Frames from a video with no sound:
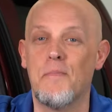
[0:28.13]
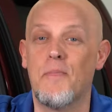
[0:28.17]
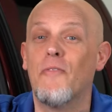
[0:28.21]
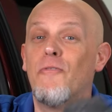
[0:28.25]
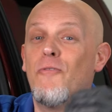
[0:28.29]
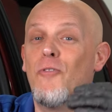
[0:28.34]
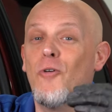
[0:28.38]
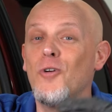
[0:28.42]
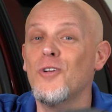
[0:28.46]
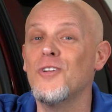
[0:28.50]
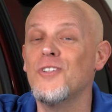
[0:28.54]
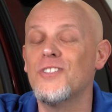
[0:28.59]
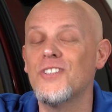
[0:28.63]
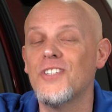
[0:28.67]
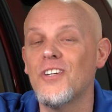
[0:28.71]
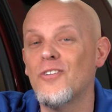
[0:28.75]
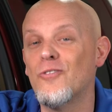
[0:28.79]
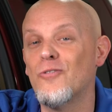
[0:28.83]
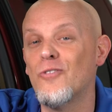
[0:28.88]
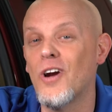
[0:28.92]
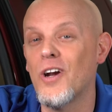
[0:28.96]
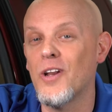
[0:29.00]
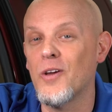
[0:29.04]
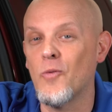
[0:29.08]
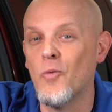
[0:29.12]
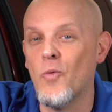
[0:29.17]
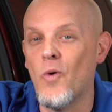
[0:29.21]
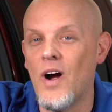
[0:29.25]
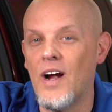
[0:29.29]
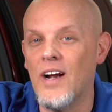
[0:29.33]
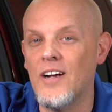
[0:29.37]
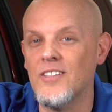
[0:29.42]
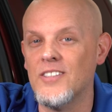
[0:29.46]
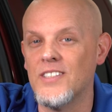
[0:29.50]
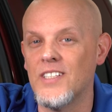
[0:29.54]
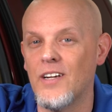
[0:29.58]
Before you start running
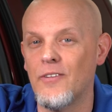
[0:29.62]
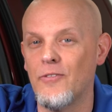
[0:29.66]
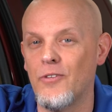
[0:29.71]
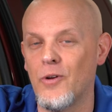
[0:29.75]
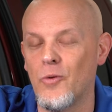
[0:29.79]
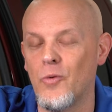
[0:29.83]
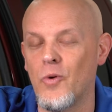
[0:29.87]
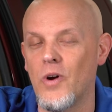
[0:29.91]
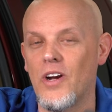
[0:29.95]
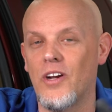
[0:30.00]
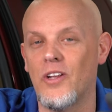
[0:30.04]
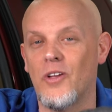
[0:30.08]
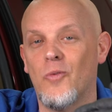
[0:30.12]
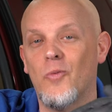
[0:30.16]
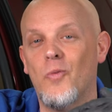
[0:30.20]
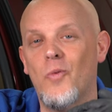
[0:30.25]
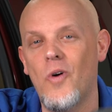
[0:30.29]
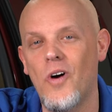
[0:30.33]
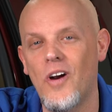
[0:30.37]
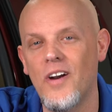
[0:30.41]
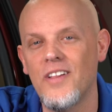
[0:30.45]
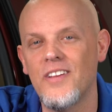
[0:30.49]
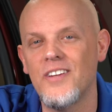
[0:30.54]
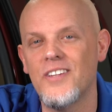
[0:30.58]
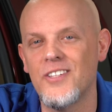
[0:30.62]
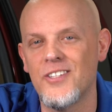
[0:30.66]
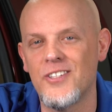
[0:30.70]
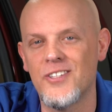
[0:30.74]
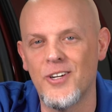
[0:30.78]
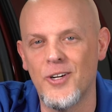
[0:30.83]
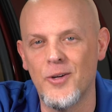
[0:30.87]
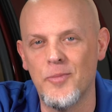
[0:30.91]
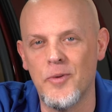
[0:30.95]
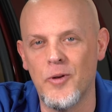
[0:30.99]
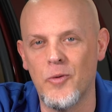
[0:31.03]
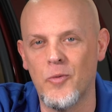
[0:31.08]
wires everywhere, you want to
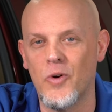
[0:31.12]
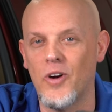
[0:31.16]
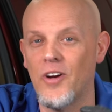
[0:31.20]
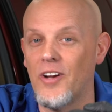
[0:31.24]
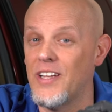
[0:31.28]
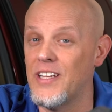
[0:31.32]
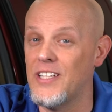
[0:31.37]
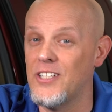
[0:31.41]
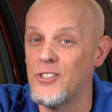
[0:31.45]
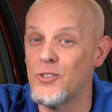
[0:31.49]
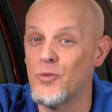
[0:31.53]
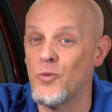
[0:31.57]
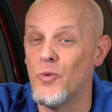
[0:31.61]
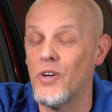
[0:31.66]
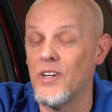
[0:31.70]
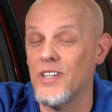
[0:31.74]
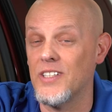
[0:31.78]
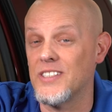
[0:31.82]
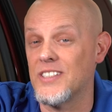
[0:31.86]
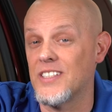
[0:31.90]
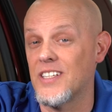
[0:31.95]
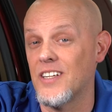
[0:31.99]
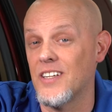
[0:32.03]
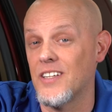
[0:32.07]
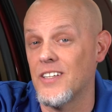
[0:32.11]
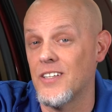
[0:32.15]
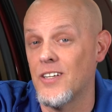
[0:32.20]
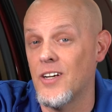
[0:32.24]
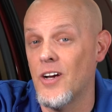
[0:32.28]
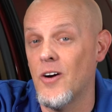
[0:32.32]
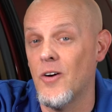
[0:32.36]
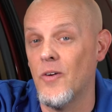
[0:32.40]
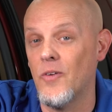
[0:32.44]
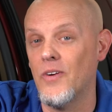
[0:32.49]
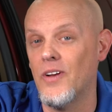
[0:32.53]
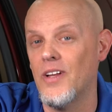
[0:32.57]
determine where each one is going to
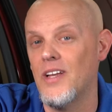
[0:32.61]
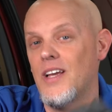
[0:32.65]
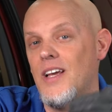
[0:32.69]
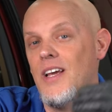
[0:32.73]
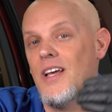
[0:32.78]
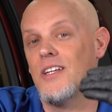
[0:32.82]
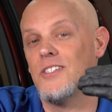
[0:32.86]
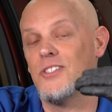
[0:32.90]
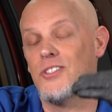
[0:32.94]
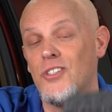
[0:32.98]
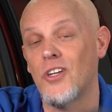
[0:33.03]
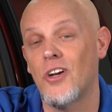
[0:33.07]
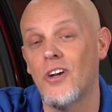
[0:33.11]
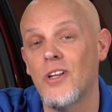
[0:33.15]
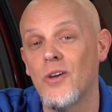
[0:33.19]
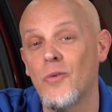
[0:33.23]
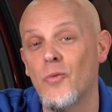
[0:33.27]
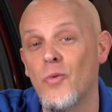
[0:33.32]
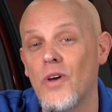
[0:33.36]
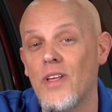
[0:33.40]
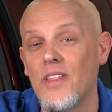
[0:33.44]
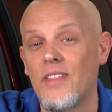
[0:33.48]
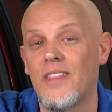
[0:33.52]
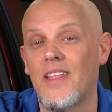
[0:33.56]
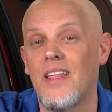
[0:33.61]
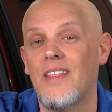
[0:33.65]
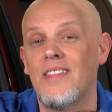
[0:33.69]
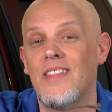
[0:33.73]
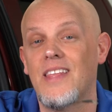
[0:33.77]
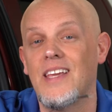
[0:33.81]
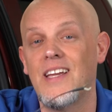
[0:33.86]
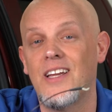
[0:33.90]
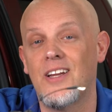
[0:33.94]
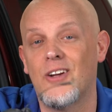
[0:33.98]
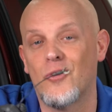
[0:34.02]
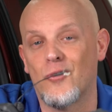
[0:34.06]
go. Starting with
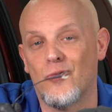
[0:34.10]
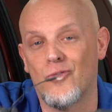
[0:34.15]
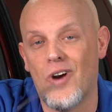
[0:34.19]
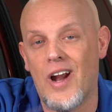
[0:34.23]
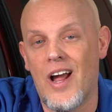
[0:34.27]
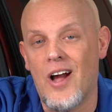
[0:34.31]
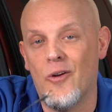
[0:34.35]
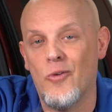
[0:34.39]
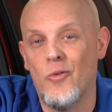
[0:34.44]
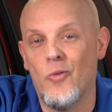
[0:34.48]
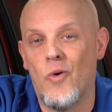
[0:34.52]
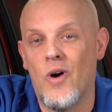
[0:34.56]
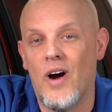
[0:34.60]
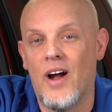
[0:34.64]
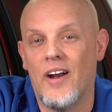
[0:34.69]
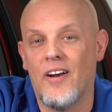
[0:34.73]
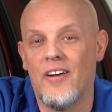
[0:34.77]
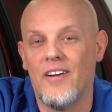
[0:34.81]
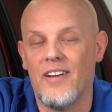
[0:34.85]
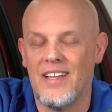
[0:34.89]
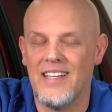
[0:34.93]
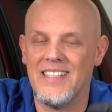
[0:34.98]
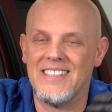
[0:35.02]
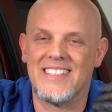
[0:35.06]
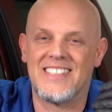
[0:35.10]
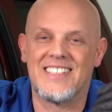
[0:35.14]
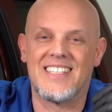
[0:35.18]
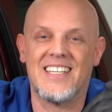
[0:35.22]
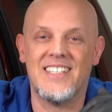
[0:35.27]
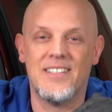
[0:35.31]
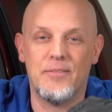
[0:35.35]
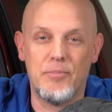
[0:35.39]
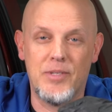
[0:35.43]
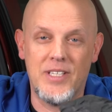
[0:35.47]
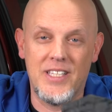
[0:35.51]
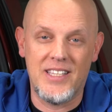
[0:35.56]
the ground wire. It's
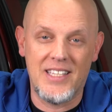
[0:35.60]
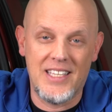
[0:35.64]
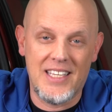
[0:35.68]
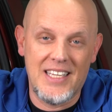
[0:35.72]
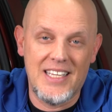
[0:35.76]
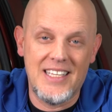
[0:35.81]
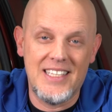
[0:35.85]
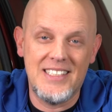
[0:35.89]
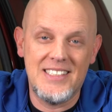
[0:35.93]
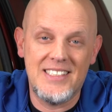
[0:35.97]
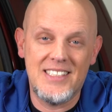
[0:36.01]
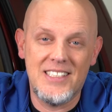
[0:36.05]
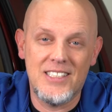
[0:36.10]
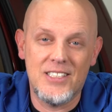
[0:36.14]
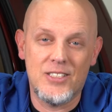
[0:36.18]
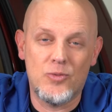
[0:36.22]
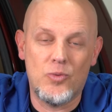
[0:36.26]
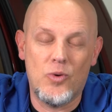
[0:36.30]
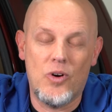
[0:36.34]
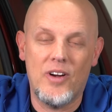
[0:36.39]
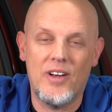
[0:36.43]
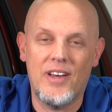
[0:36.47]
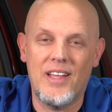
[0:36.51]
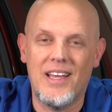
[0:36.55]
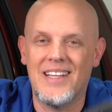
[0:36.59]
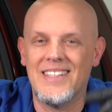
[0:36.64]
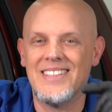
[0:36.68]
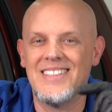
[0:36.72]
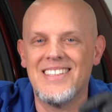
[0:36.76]
going to be the easiest one.